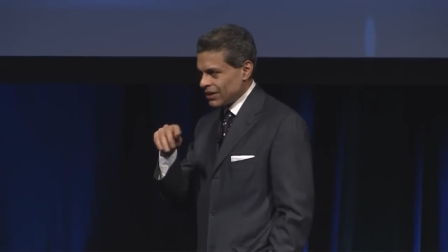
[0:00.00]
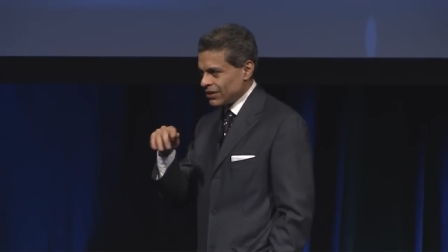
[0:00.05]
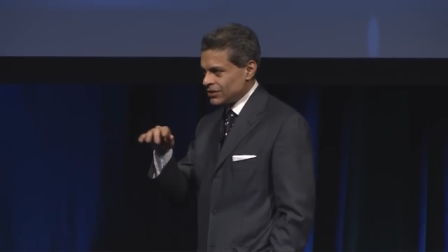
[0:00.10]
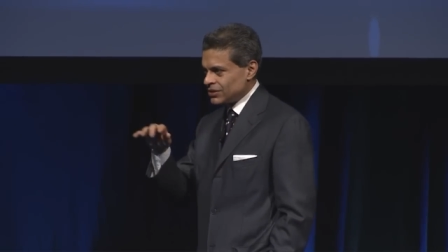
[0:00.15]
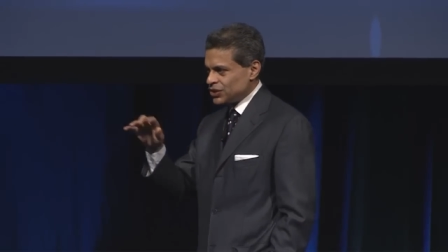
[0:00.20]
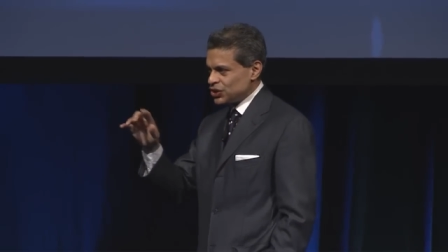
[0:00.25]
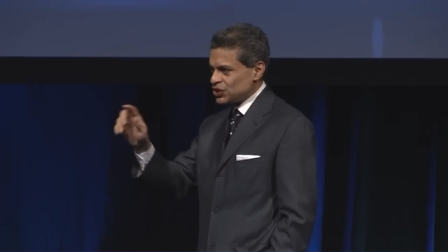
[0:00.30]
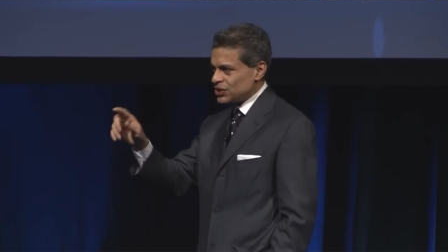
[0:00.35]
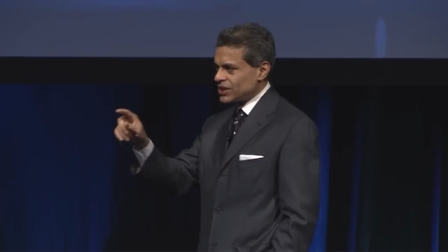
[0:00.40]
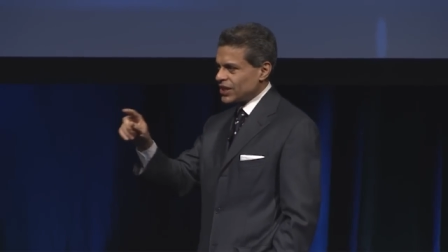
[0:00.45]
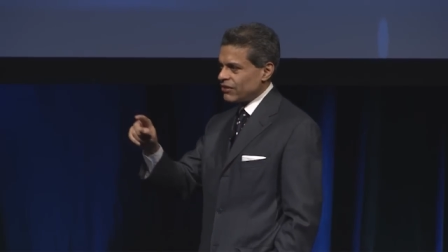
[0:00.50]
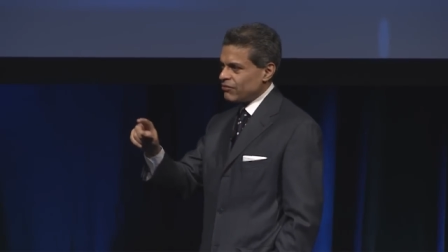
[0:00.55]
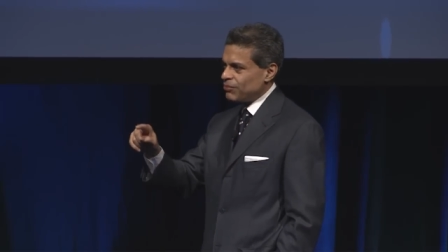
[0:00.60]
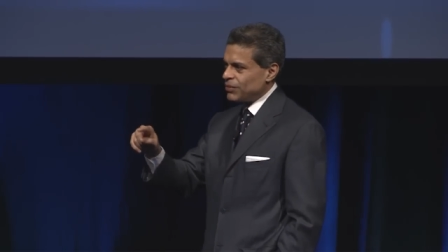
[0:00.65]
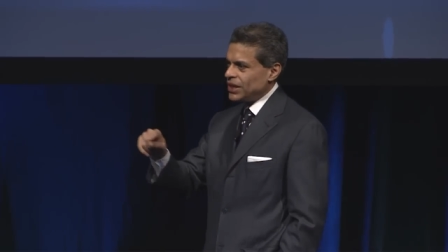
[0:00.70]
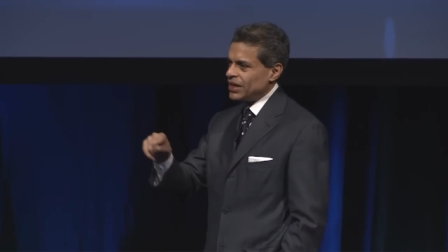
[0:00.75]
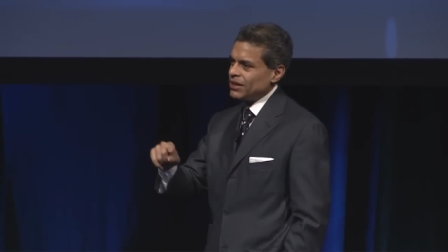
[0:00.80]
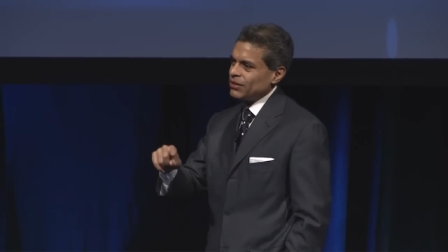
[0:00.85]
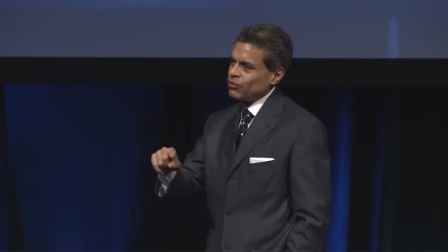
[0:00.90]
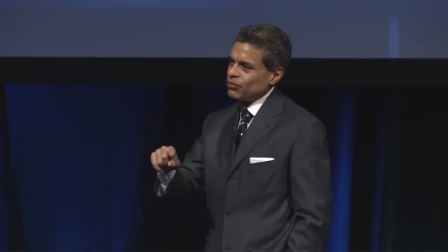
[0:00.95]
just give
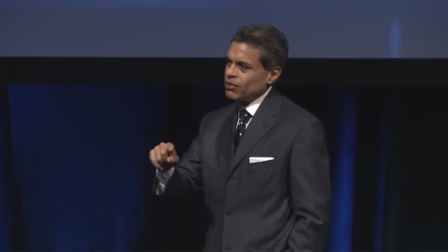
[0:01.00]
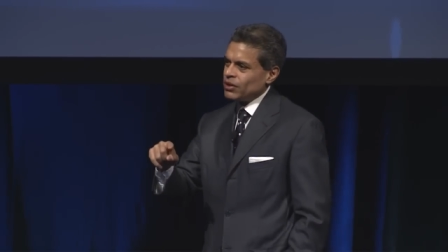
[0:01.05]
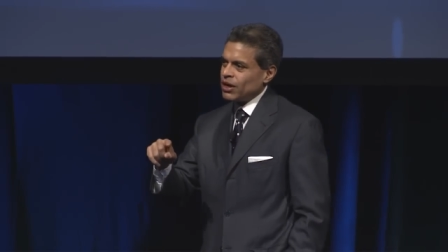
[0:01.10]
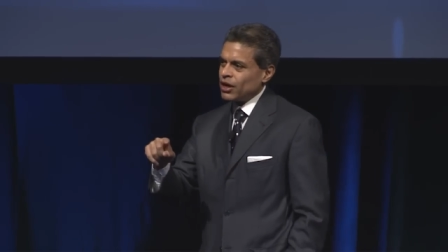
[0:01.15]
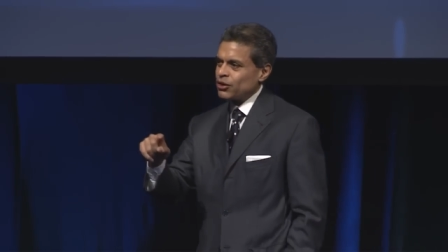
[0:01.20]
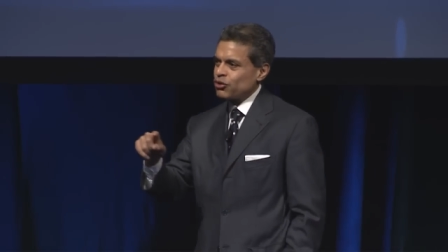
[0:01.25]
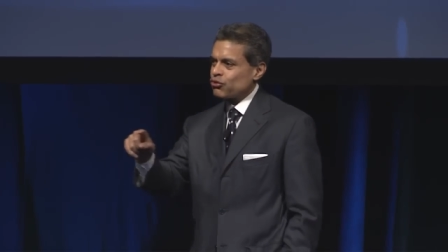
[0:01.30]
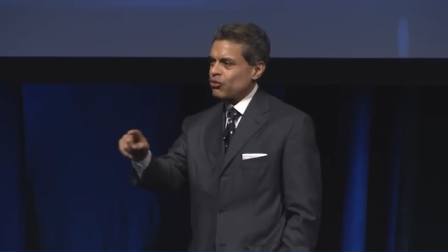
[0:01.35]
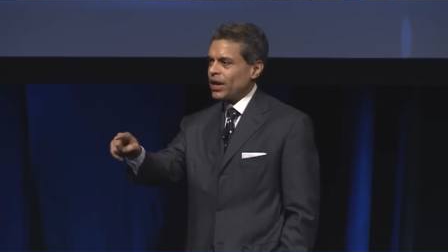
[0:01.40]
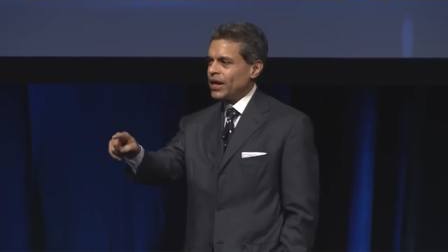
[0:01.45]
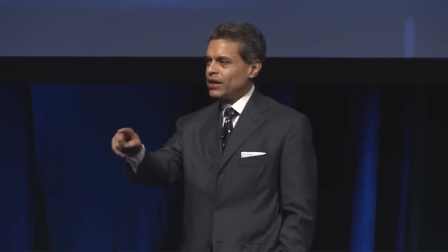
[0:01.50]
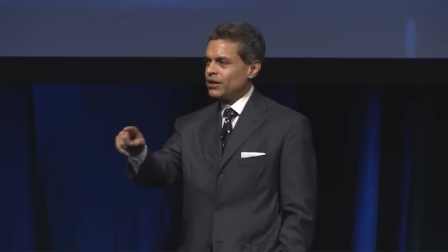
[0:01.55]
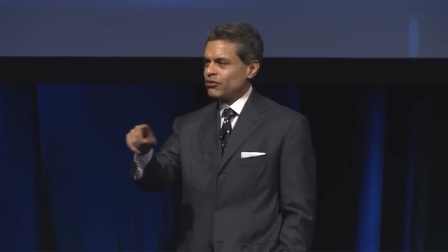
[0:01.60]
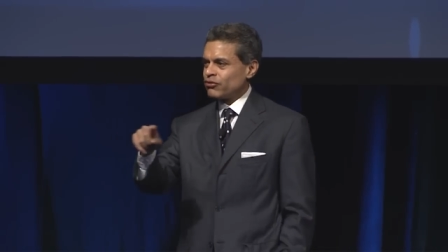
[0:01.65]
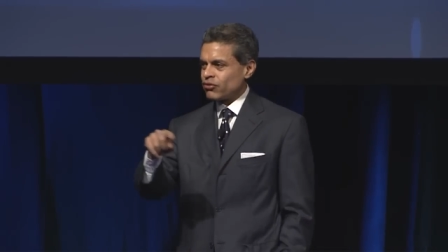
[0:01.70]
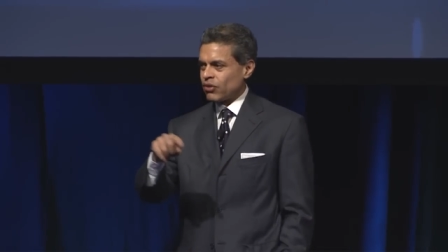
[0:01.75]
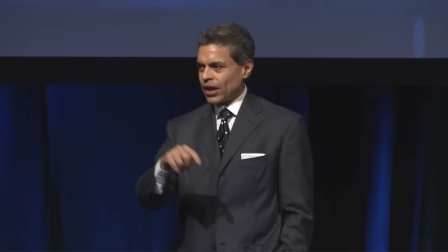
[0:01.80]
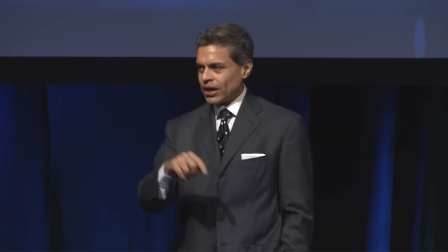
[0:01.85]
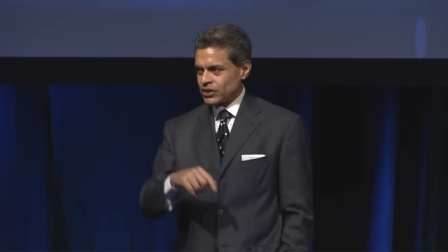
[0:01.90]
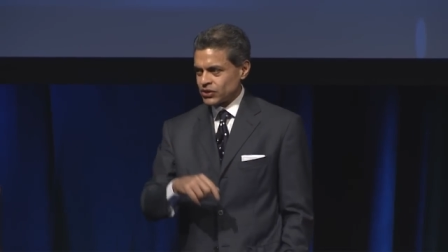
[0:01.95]
me a grain
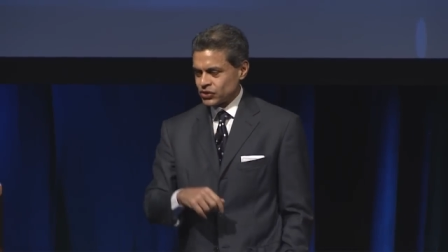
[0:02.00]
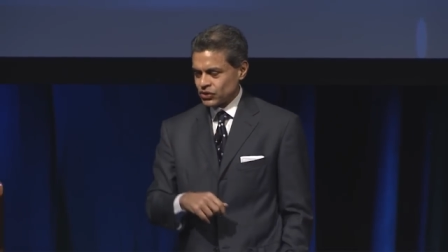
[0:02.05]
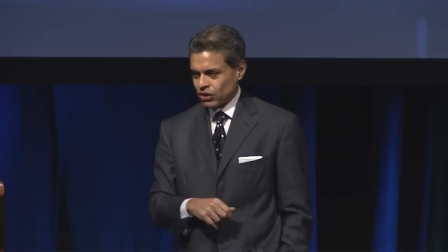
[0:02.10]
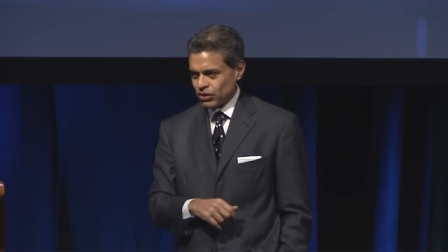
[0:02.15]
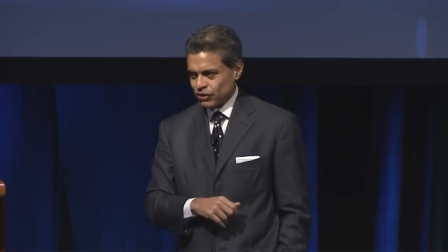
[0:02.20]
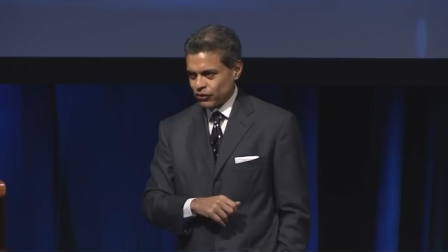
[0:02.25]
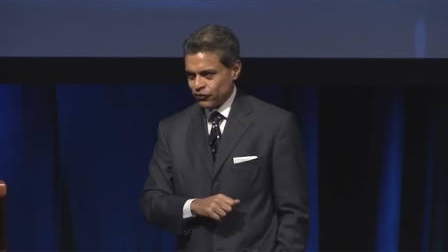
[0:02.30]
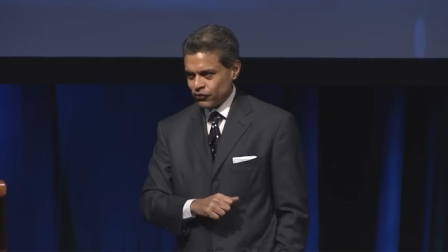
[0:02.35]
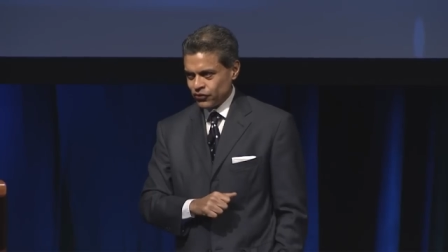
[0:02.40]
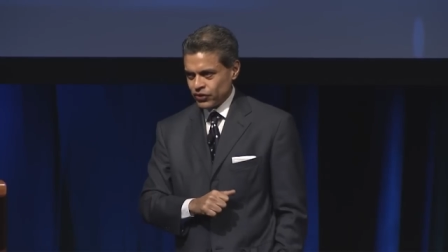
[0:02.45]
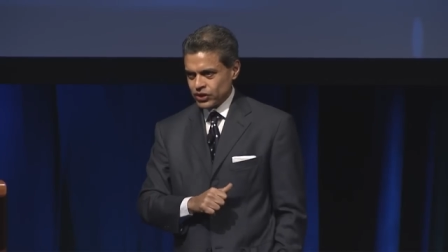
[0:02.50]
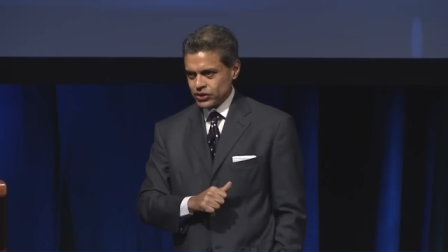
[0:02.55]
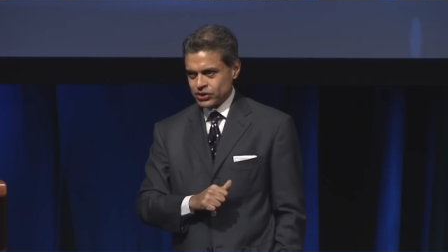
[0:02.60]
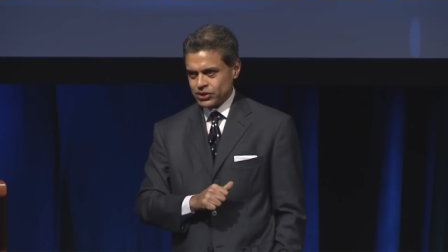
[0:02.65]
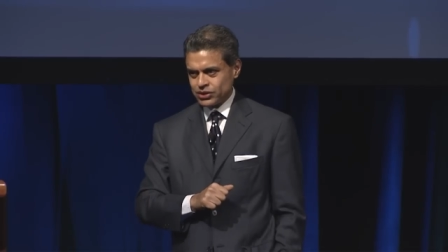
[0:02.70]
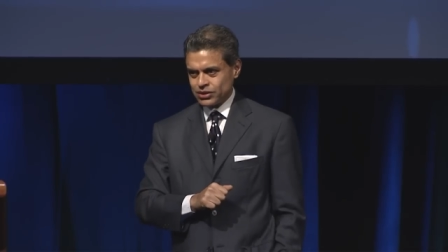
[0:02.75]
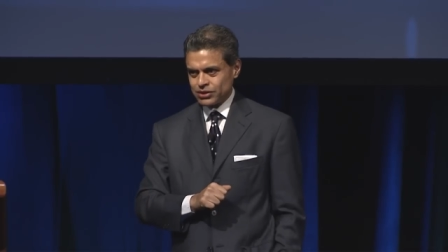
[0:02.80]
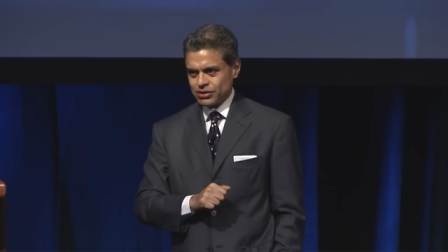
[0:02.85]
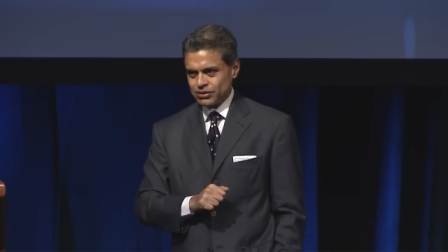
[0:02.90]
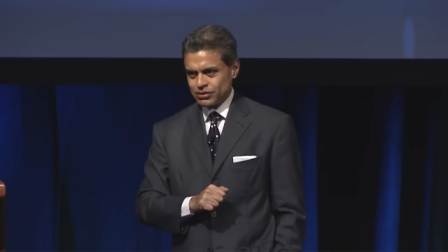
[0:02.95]
of rice on the first